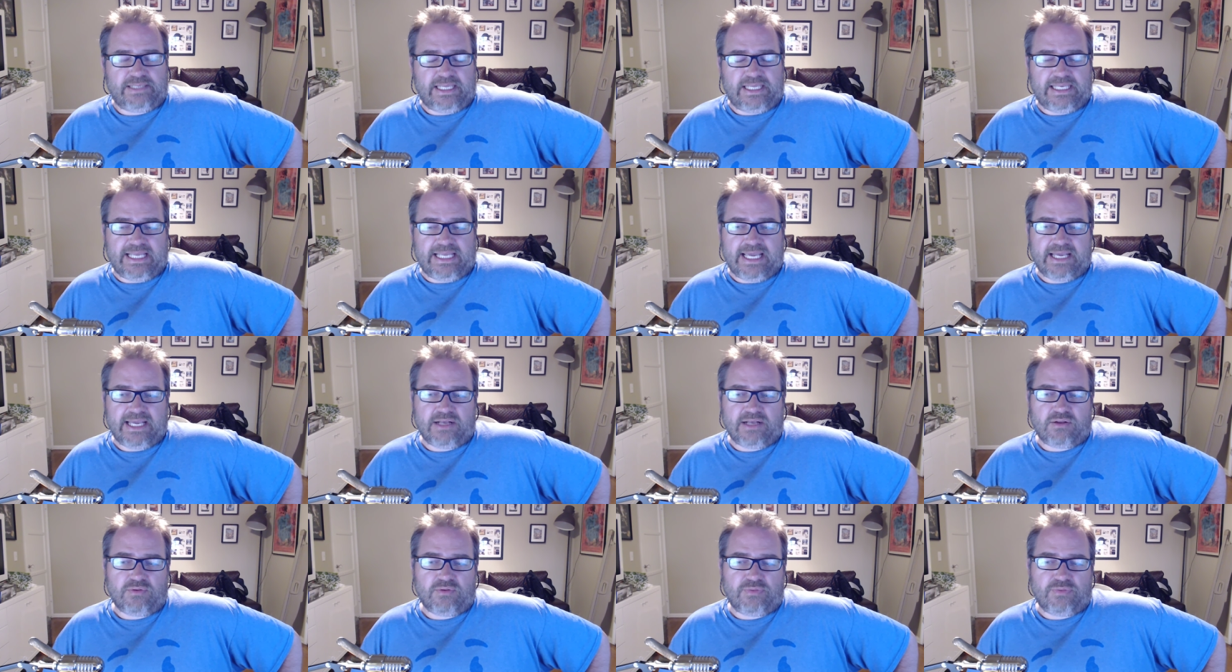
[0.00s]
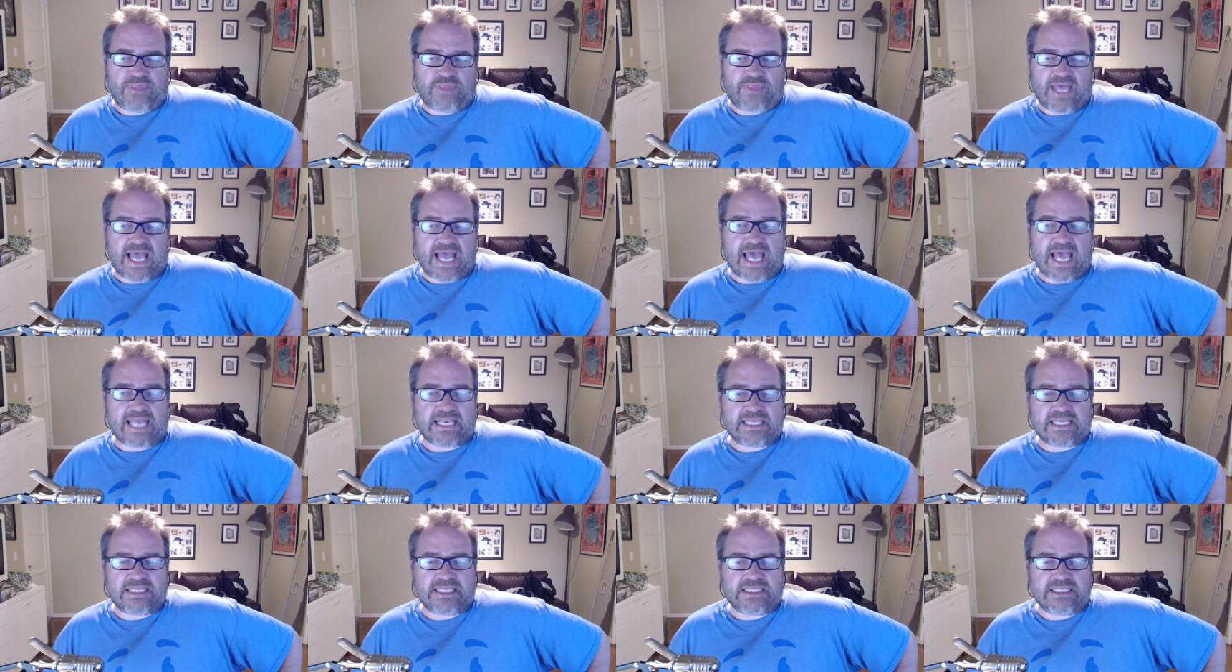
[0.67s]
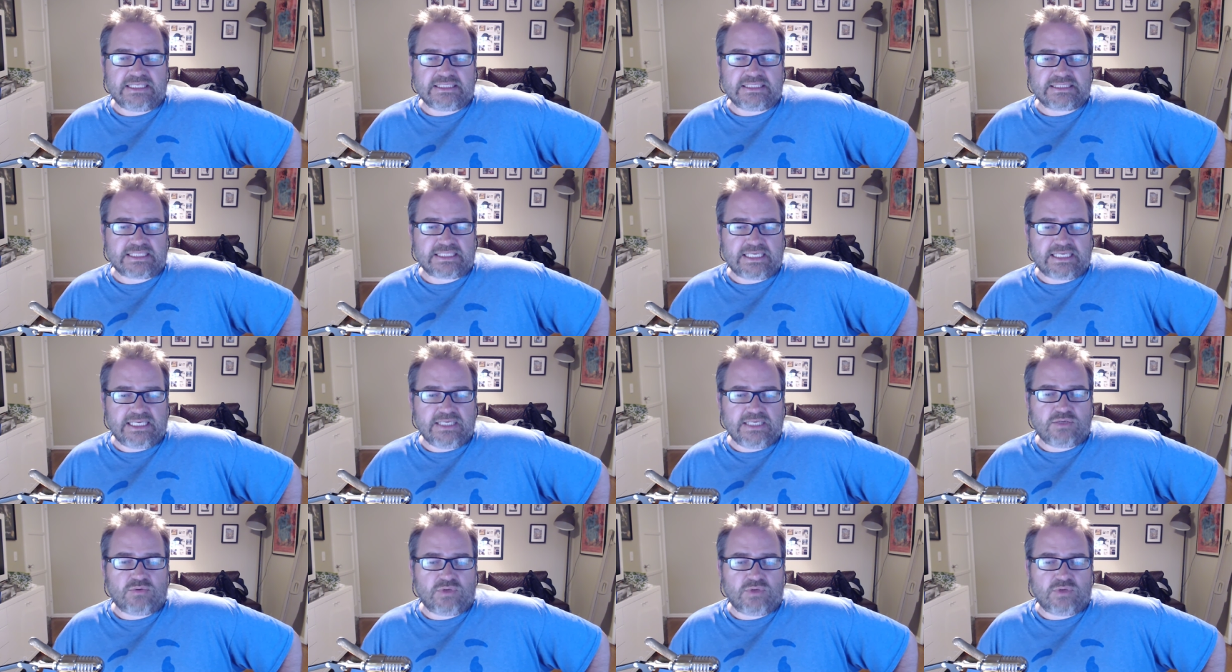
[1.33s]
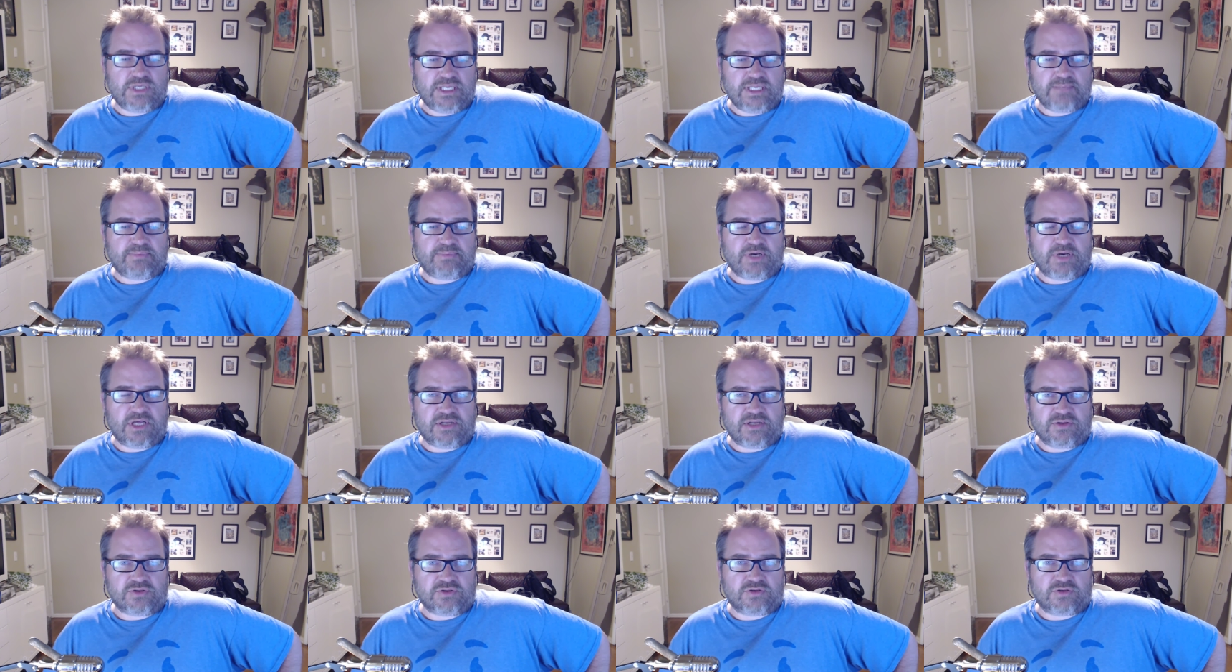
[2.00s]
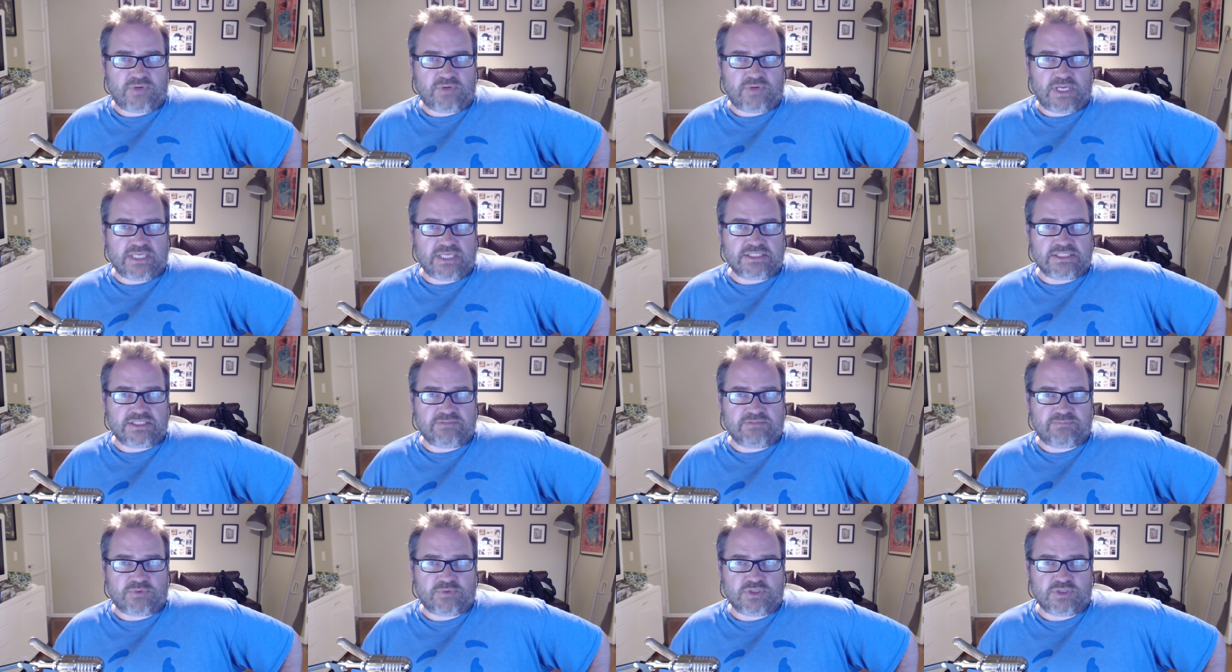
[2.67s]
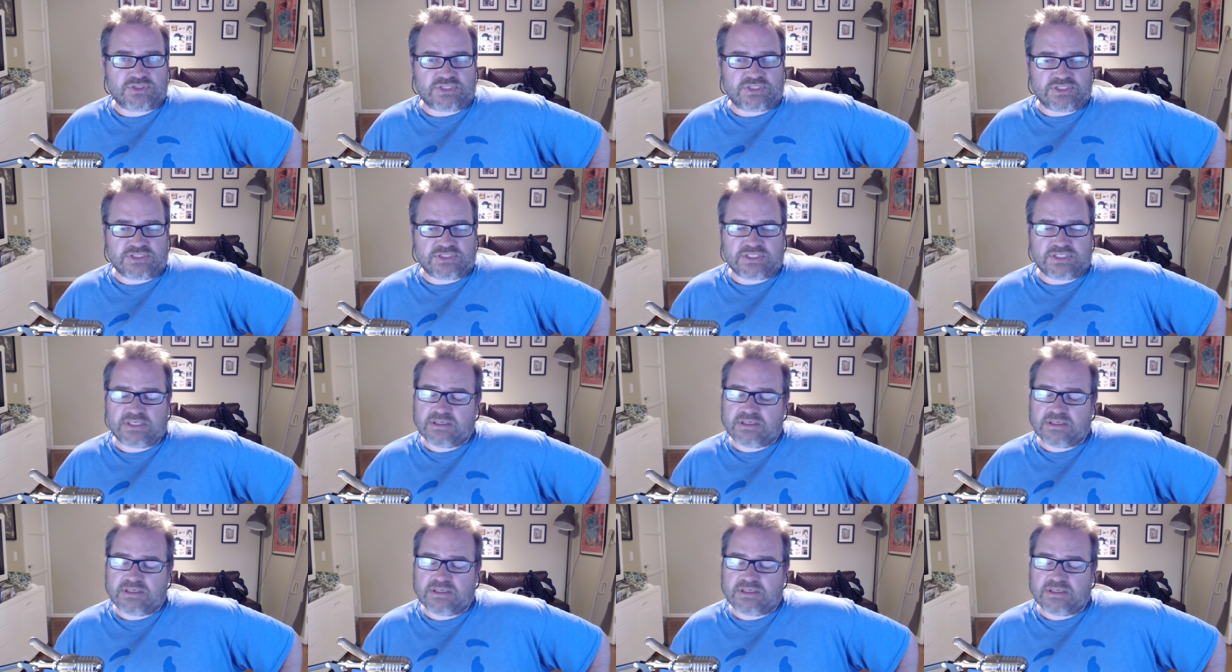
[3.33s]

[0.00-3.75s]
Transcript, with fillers: And how that is equally a part of the creative process.